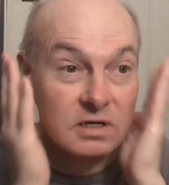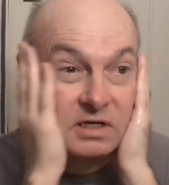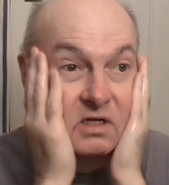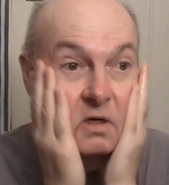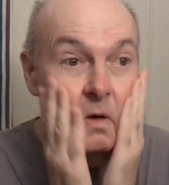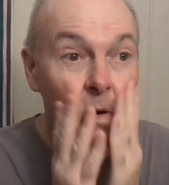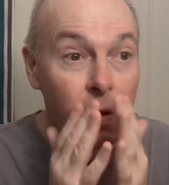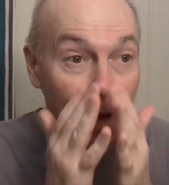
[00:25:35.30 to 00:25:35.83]
in
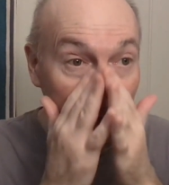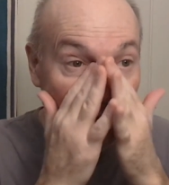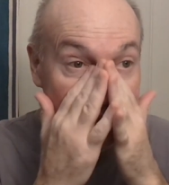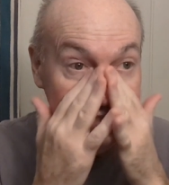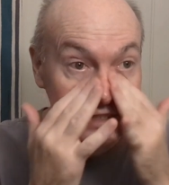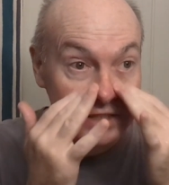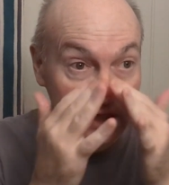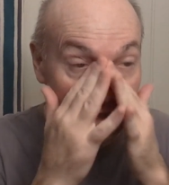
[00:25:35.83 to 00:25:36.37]
it. I
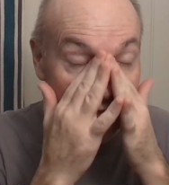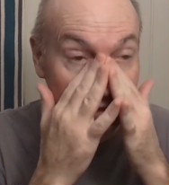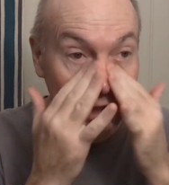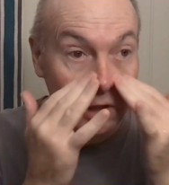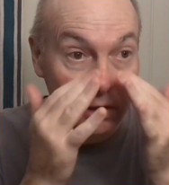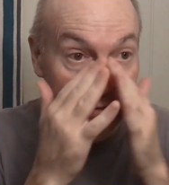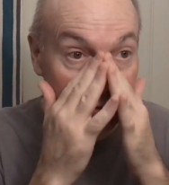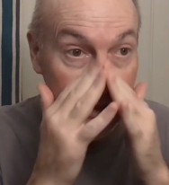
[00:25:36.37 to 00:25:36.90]
can tell
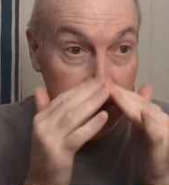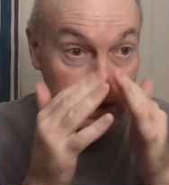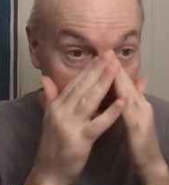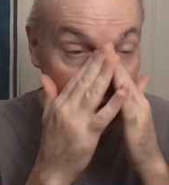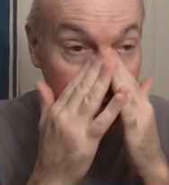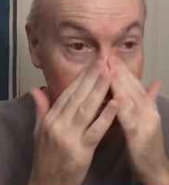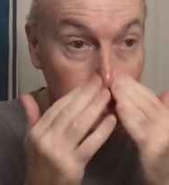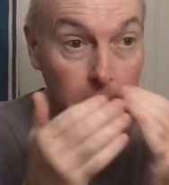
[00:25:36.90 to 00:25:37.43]
already.